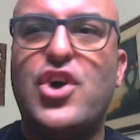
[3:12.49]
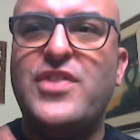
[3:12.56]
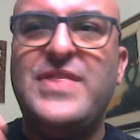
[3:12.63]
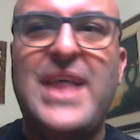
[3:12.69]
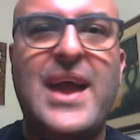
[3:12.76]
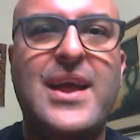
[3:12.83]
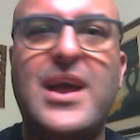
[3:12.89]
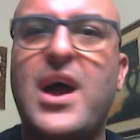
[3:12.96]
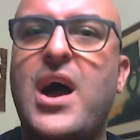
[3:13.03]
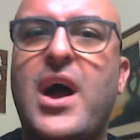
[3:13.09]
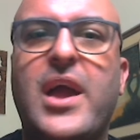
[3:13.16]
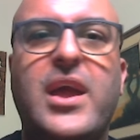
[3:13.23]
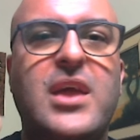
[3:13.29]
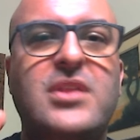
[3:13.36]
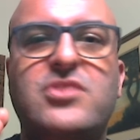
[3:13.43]
that
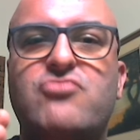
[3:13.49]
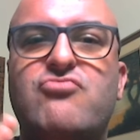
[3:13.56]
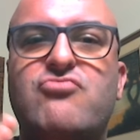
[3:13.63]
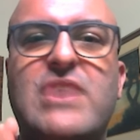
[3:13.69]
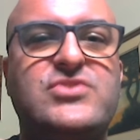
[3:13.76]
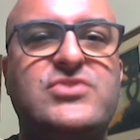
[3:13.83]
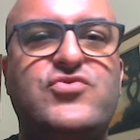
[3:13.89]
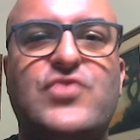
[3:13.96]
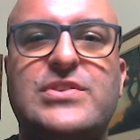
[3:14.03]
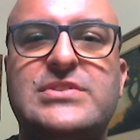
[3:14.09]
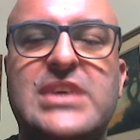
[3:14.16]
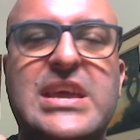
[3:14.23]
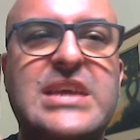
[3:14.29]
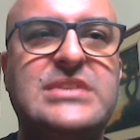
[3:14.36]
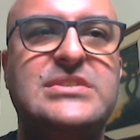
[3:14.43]
guy in the restaurant
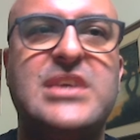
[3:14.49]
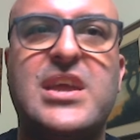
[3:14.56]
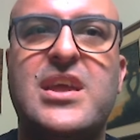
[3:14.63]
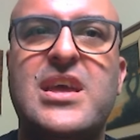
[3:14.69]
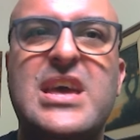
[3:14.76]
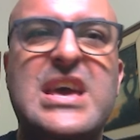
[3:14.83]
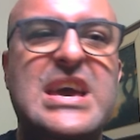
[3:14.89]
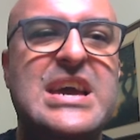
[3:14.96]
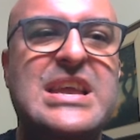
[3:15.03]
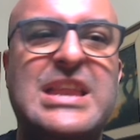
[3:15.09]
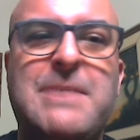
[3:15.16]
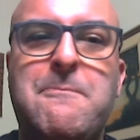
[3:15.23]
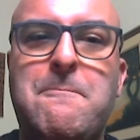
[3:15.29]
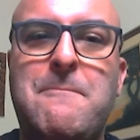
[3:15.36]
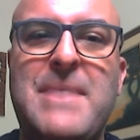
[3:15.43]
eating an
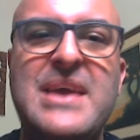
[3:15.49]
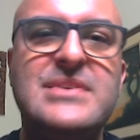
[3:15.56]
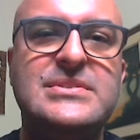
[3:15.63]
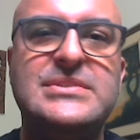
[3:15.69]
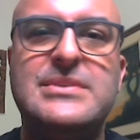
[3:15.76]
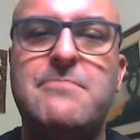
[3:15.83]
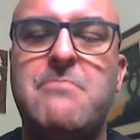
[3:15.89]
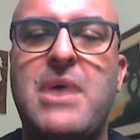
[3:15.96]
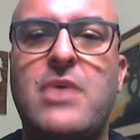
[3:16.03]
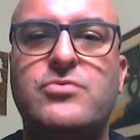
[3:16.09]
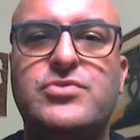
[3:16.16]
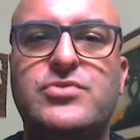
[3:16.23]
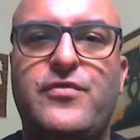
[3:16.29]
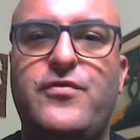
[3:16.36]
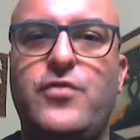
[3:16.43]
immense
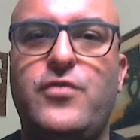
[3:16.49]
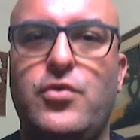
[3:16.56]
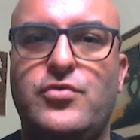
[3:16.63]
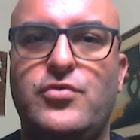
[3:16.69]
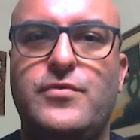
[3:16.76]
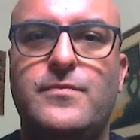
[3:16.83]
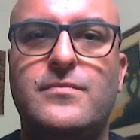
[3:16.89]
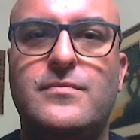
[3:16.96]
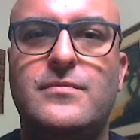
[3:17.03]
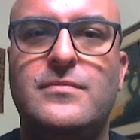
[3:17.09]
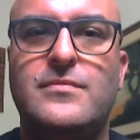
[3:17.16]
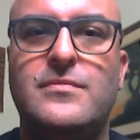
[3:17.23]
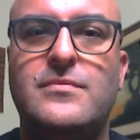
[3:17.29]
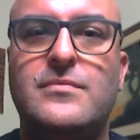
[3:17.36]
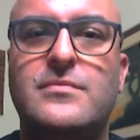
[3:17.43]
amount of food
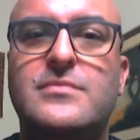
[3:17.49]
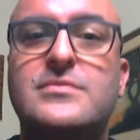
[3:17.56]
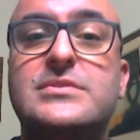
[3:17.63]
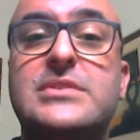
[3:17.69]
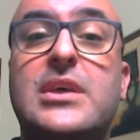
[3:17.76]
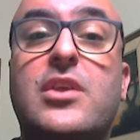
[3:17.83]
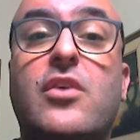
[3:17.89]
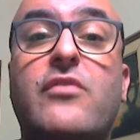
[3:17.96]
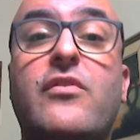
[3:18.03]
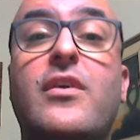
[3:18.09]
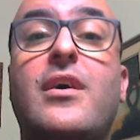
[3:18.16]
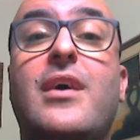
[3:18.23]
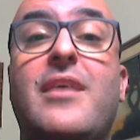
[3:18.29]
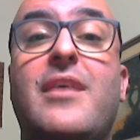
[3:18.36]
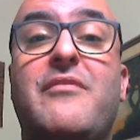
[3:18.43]
instead of
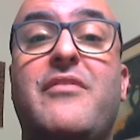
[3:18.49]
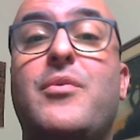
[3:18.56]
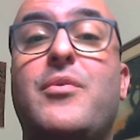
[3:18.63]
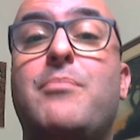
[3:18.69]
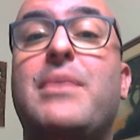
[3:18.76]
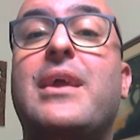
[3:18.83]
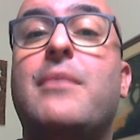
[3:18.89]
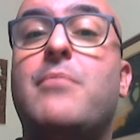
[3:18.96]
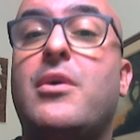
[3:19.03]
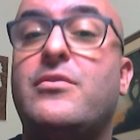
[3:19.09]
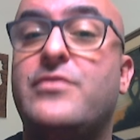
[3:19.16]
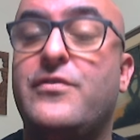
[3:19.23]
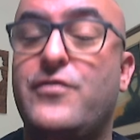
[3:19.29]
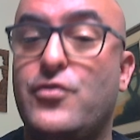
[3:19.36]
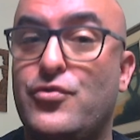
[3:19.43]
a very big amount
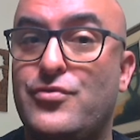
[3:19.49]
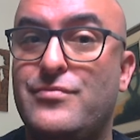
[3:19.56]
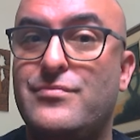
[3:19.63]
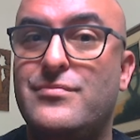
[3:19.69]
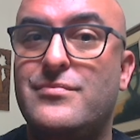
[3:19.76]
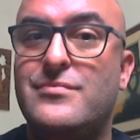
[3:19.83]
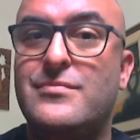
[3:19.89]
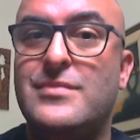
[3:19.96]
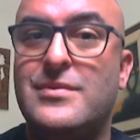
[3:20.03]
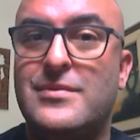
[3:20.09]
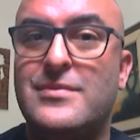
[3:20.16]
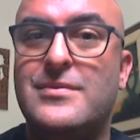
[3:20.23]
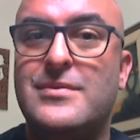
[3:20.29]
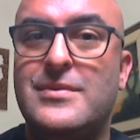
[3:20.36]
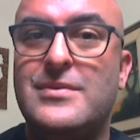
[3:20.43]
of food.
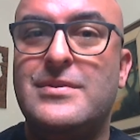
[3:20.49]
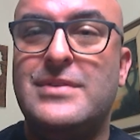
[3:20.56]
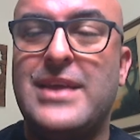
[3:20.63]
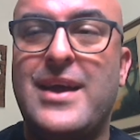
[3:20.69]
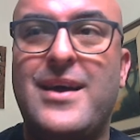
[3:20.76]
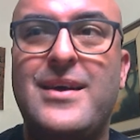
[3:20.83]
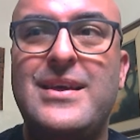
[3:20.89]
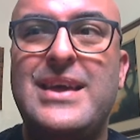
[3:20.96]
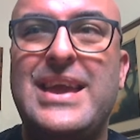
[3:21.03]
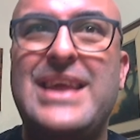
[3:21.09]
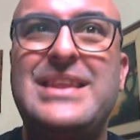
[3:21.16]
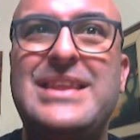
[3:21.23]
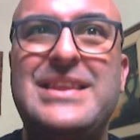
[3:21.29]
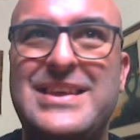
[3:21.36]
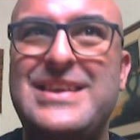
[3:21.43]
Yeah?
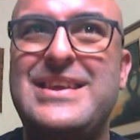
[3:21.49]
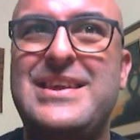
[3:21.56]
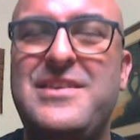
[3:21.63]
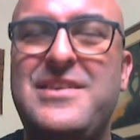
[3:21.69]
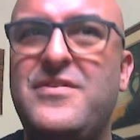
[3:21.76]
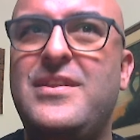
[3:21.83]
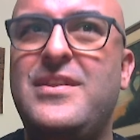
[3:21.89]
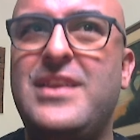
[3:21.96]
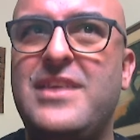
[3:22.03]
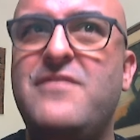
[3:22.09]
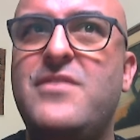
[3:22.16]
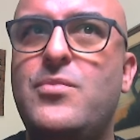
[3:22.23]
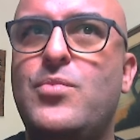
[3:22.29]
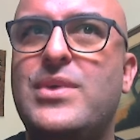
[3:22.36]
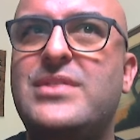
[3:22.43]
And
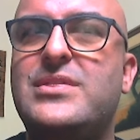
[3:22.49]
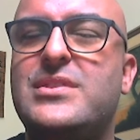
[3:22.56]
even with